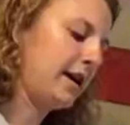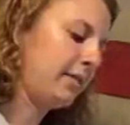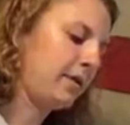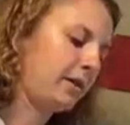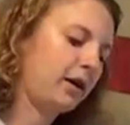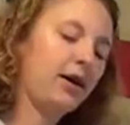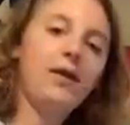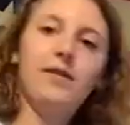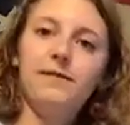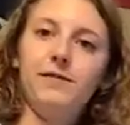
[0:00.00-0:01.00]
paper.
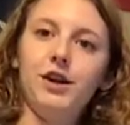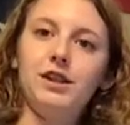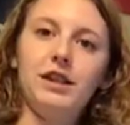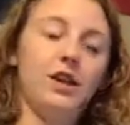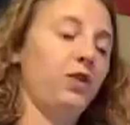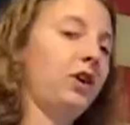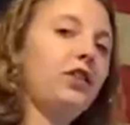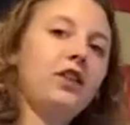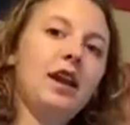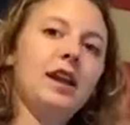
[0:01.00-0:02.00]
First things
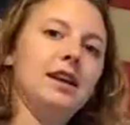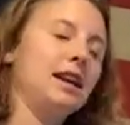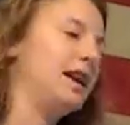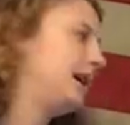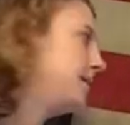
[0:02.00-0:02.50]
first, name